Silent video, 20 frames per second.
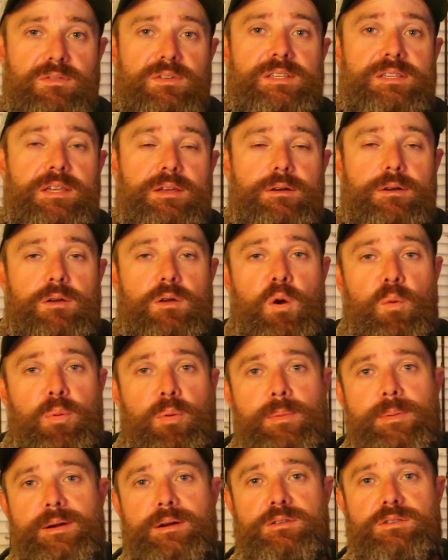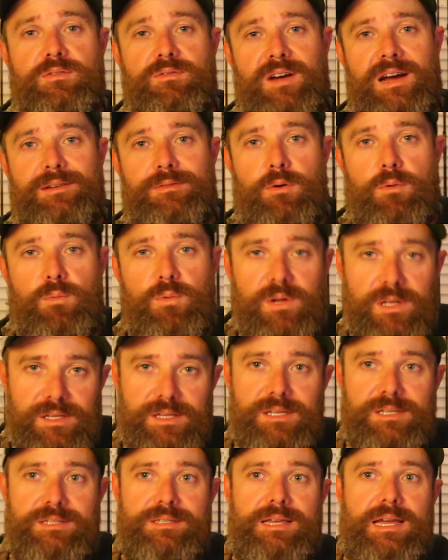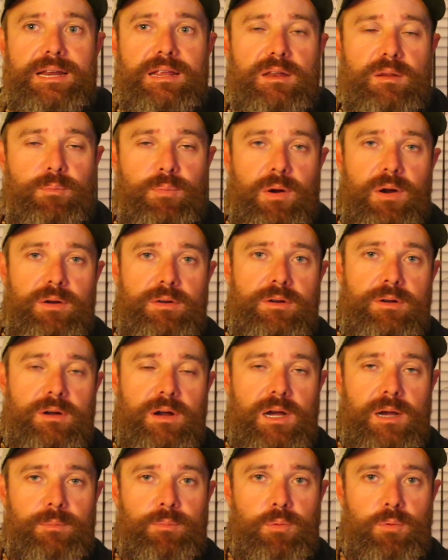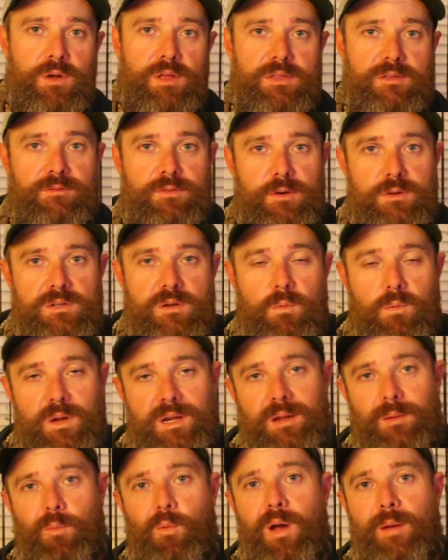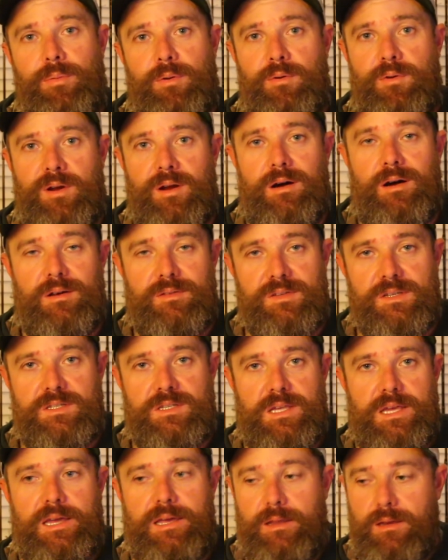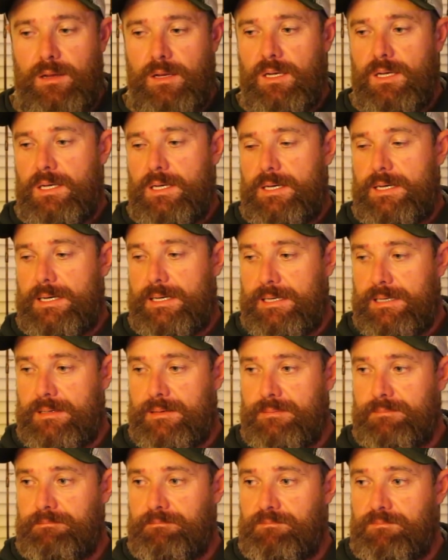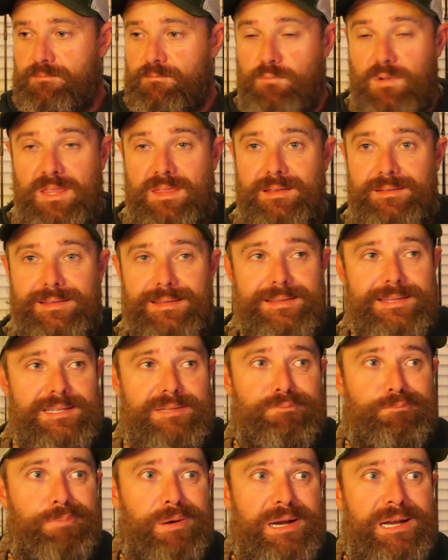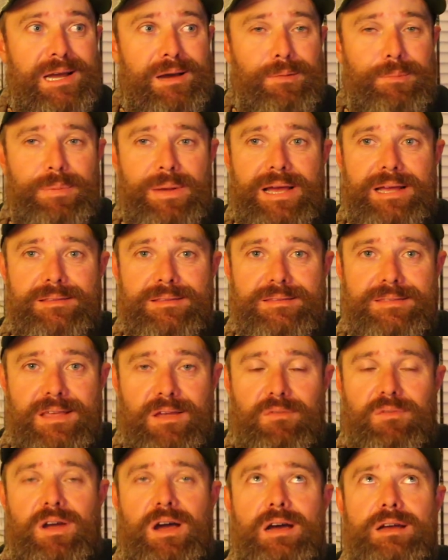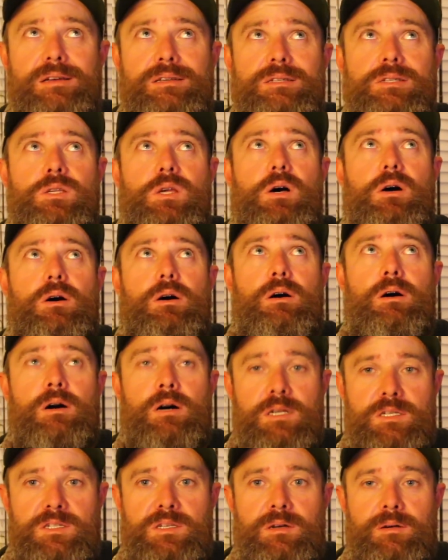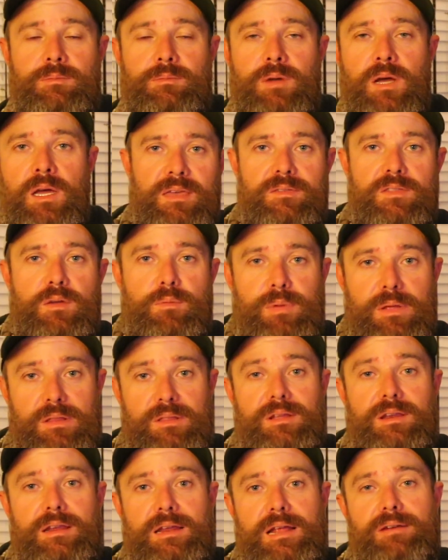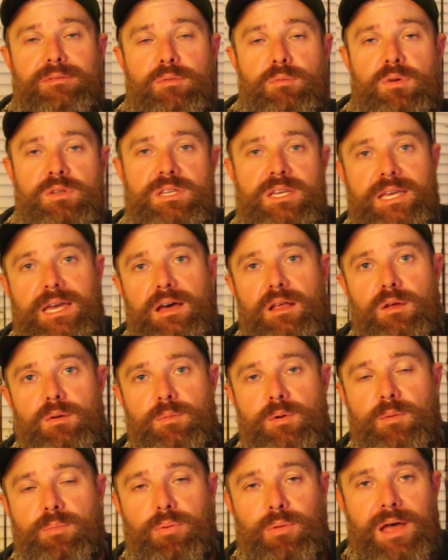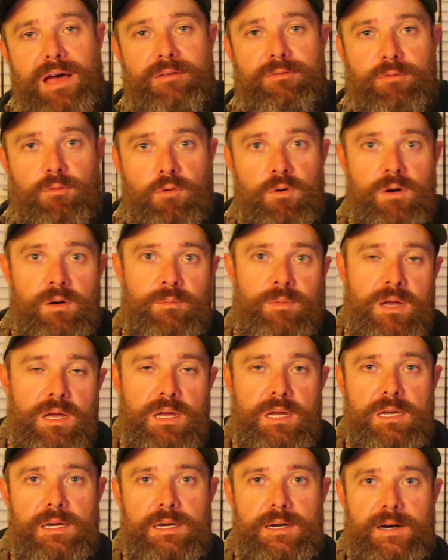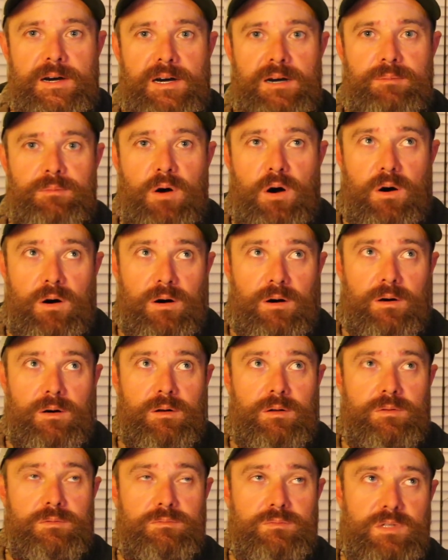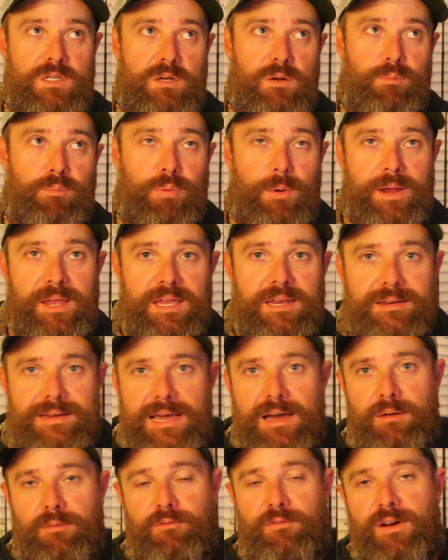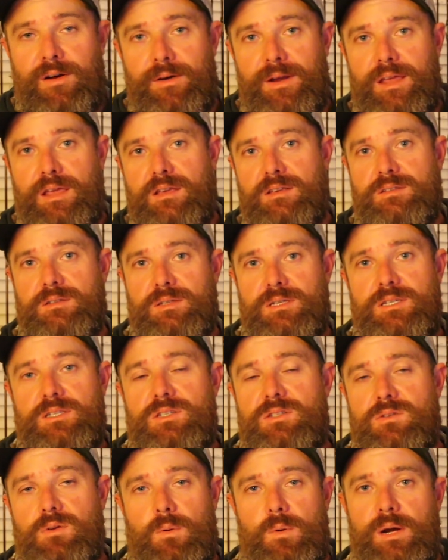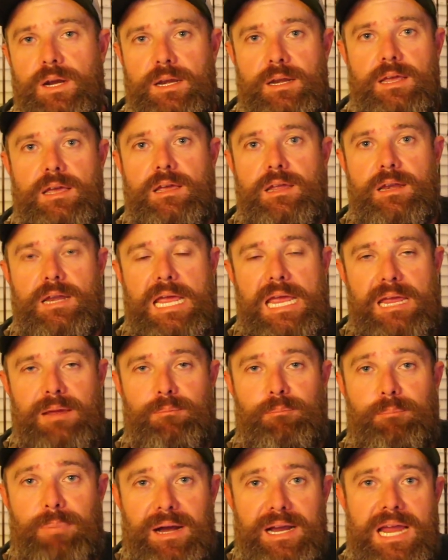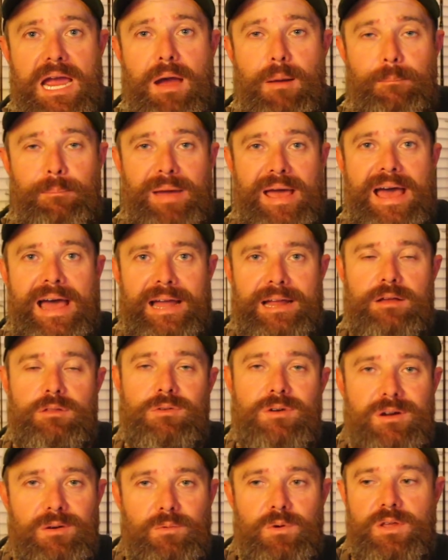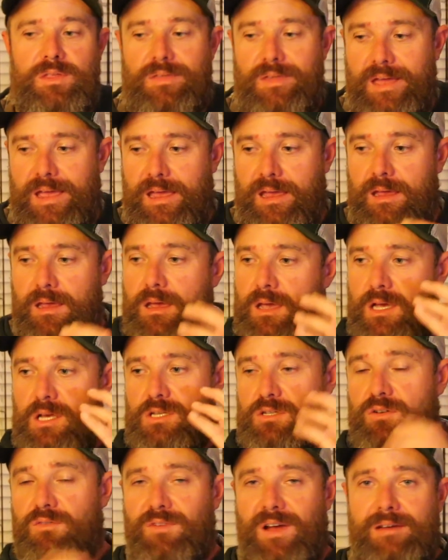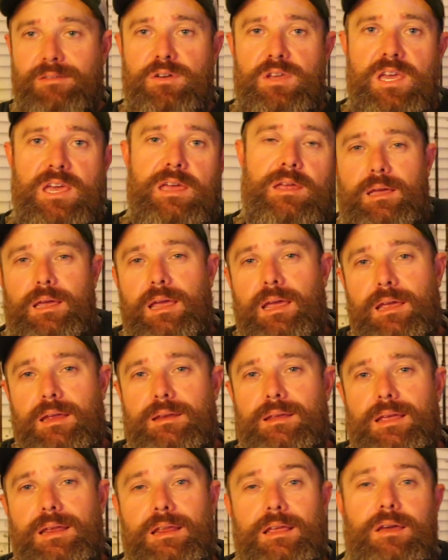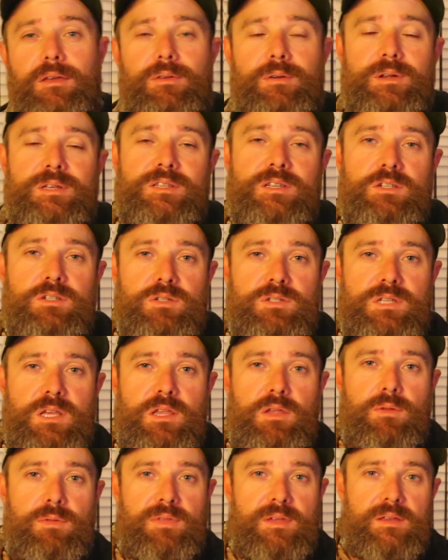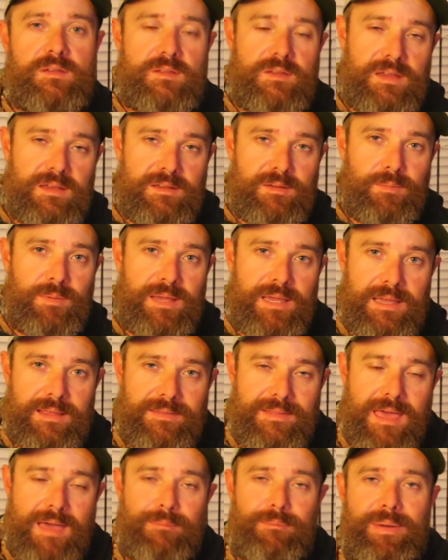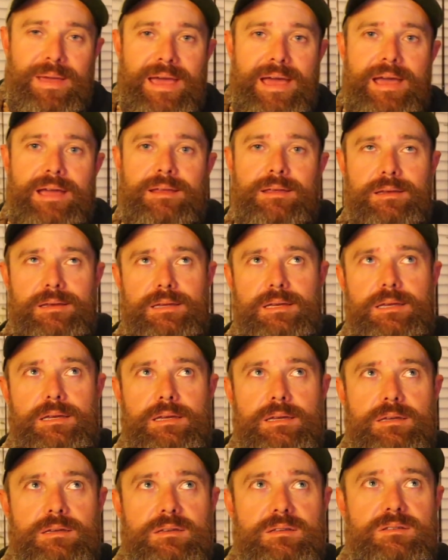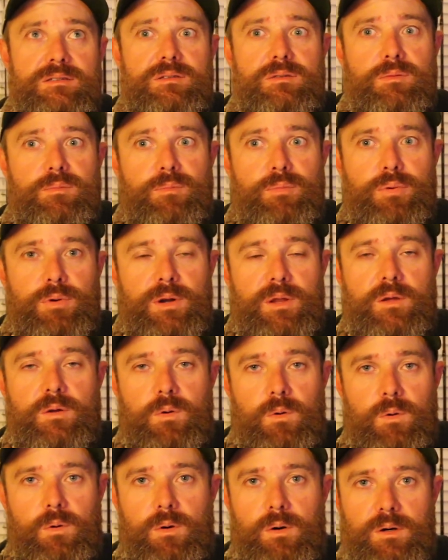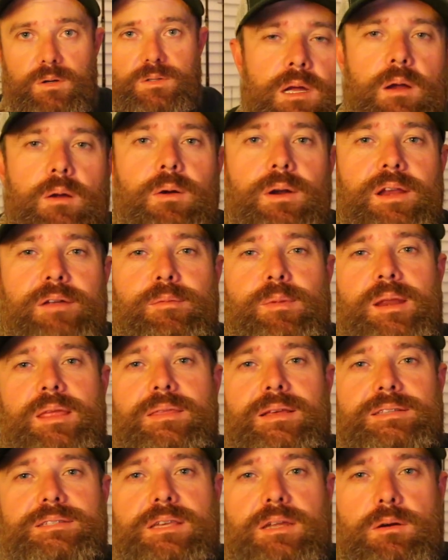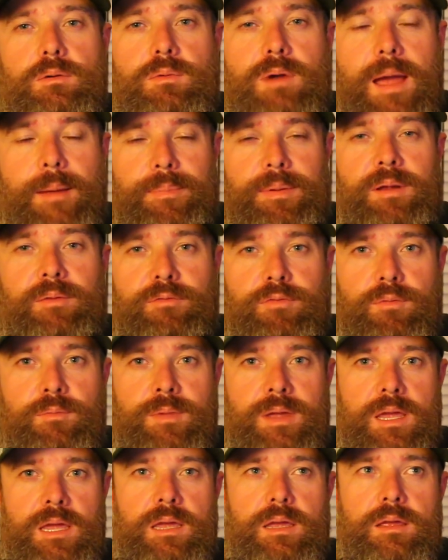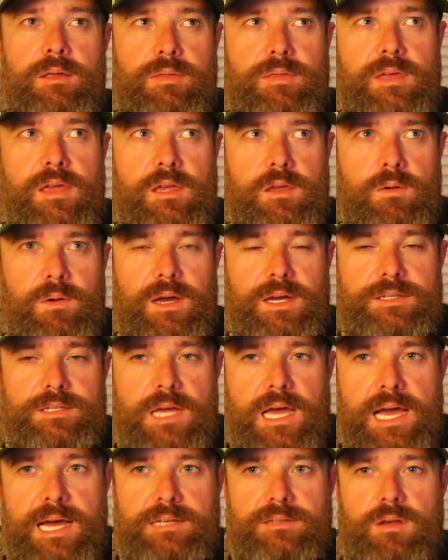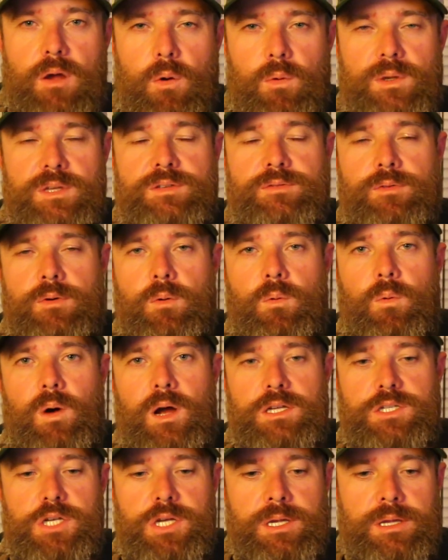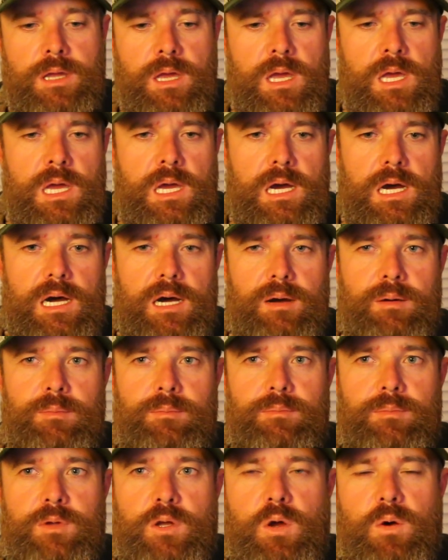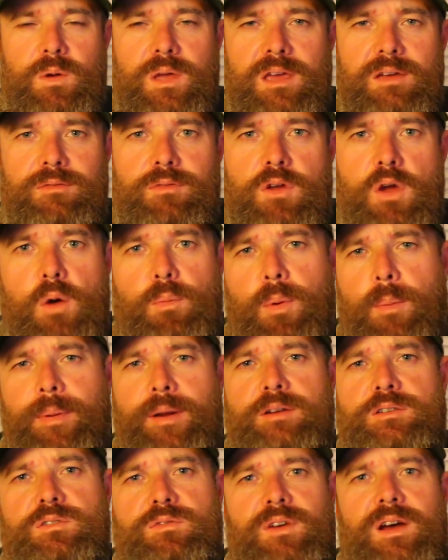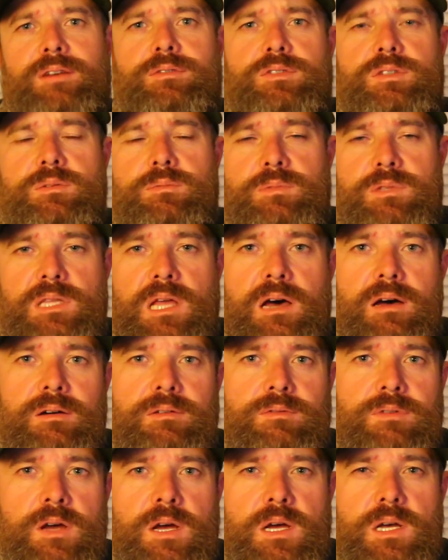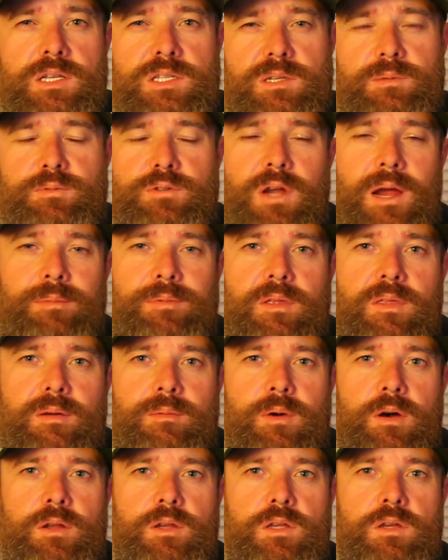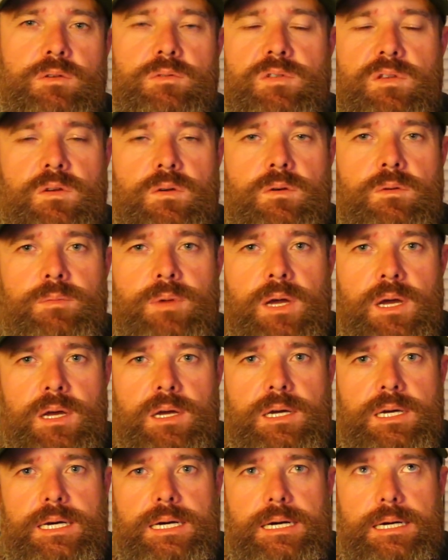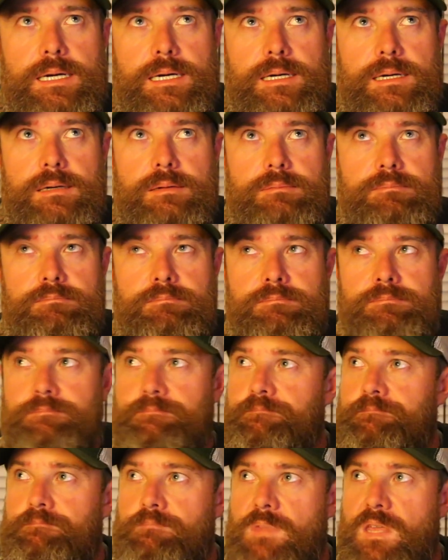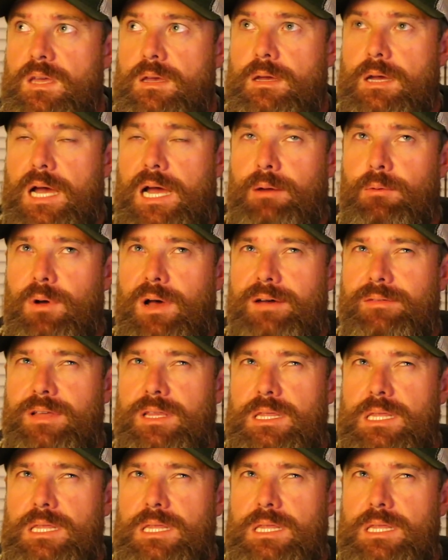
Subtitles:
of us here at Go Prepared Survival really excited to partner up with the folks at Windham Weaponry on this kit. We think that this bug out bag that they've got is awesome. The ability to have a multi-caliber platform, all breaking down very easily, storing in a bug out bag, along with a survival kit and any other essentials that you think need to be in that bag is pretty cool. All right, everybody, that's gonna wrap it up for me. Thank you guys, as always, for watching. Go give Go Prepared Survival some love. Subscribe to them on YouTube. I will have a